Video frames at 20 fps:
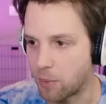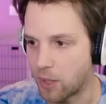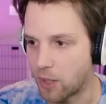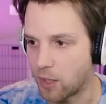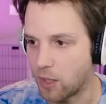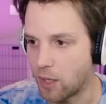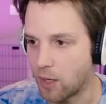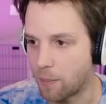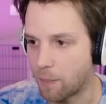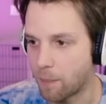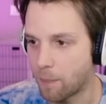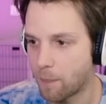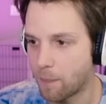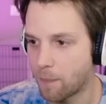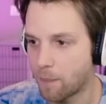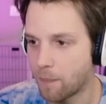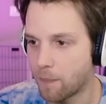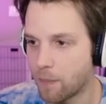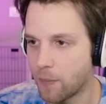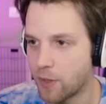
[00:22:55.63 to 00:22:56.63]
to pick it up.
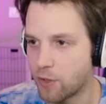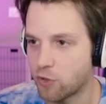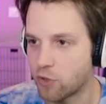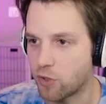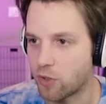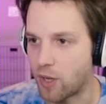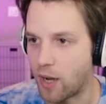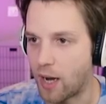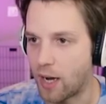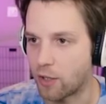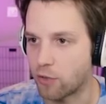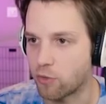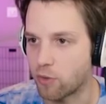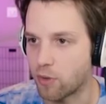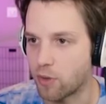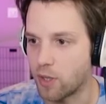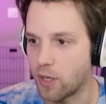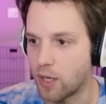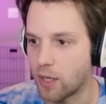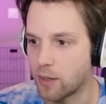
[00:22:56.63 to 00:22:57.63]
It's just an
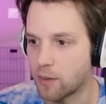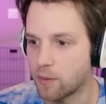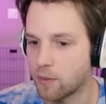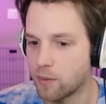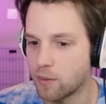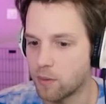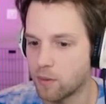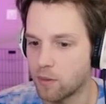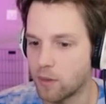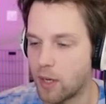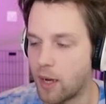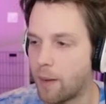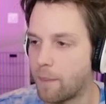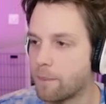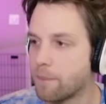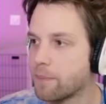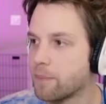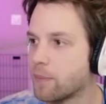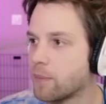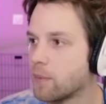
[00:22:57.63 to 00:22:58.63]
extra thing. Yeah.
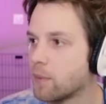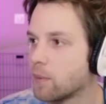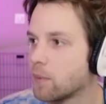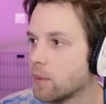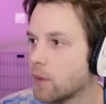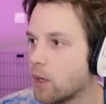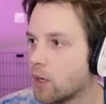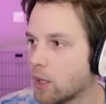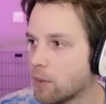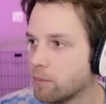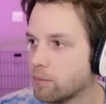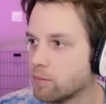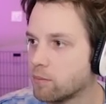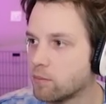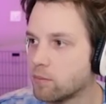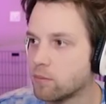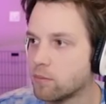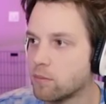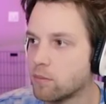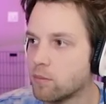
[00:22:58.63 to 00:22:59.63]
Okay.
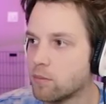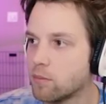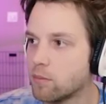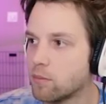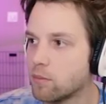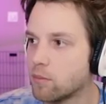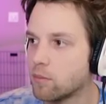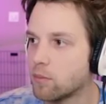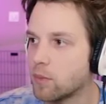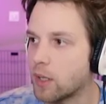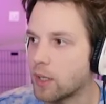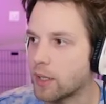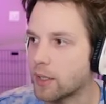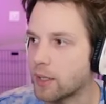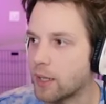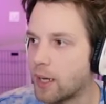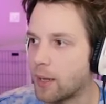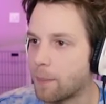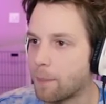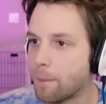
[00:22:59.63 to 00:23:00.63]
I
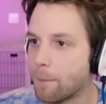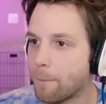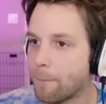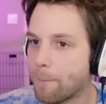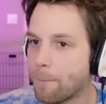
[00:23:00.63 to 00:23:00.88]
like that.